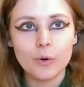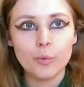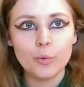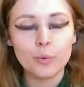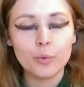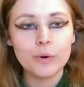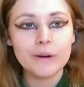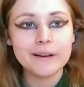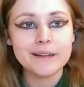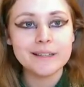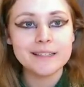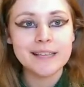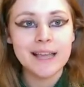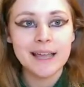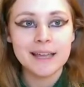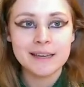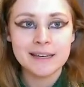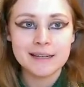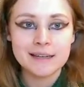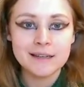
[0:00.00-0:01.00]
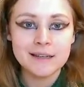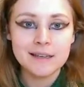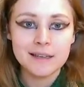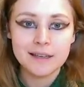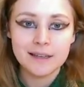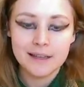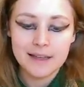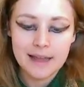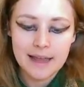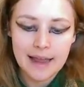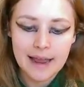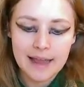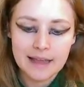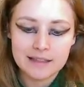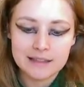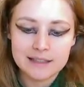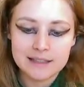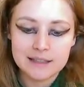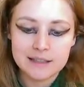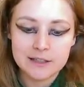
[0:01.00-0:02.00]
where it's headed
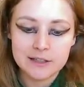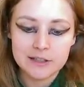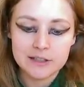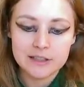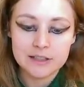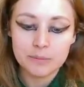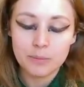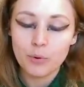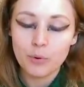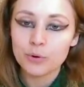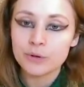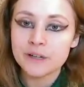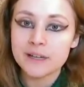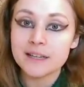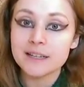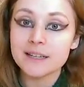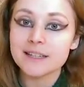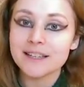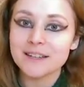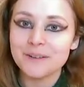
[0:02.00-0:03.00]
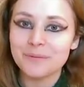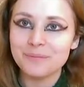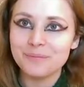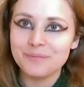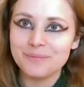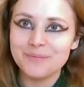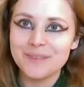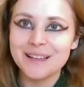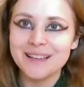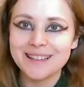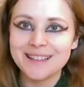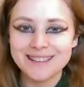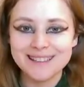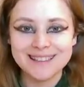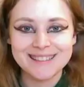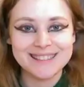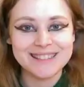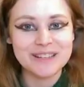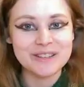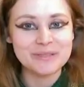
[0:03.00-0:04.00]
and support it,
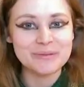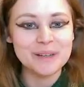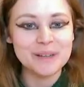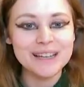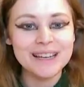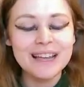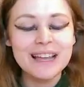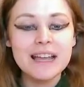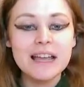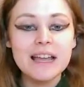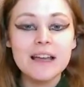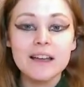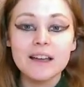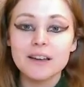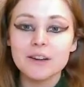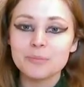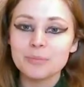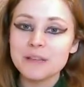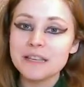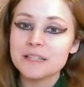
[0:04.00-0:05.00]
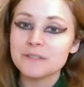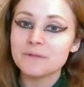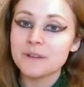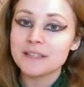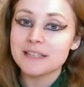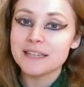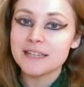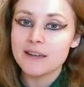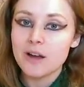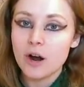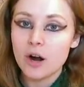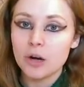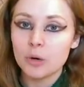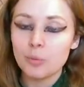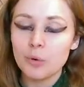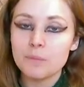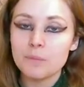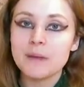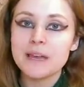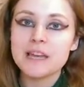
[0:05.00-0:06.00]
excuse me, please visit our
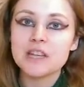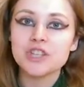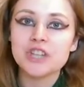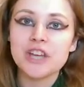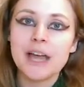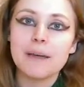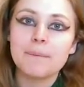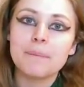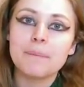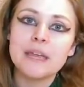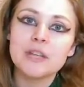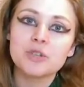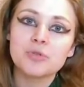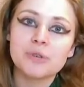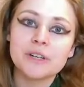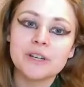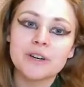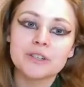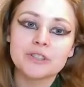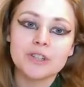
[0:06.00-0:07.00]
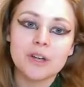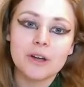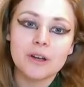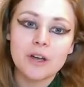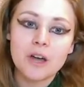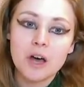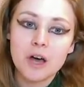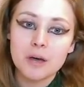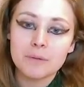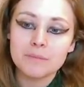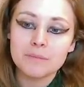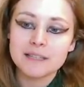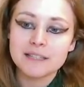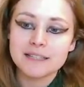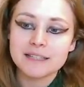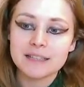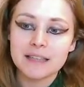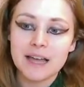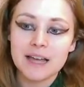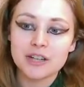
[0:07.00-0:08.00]
webpage at
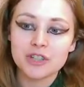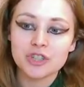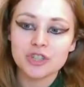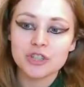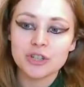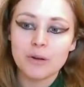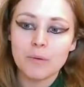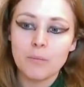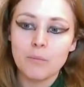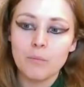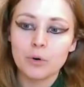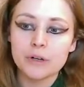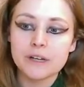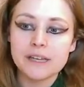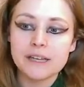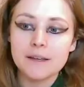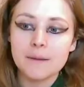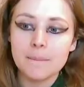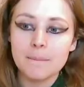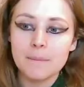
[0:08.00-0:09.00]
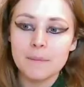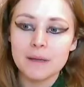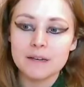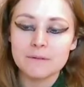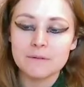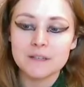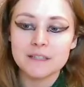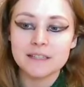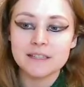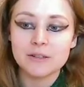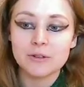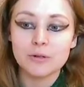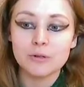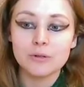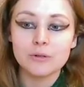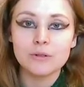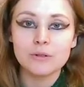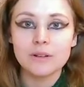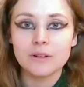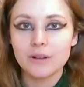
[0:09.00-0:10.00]
patreon.com/Morning
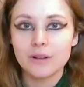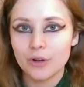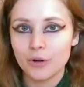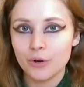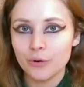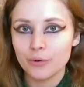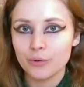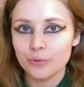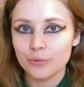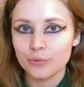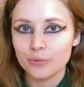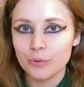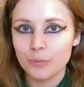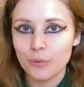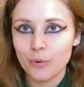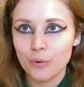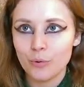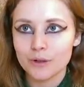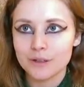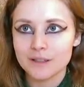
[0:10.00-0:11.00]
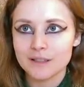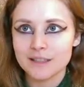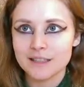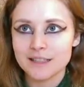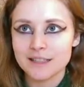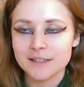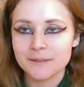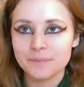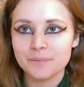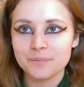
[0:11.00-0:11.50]
Metaphysical Report.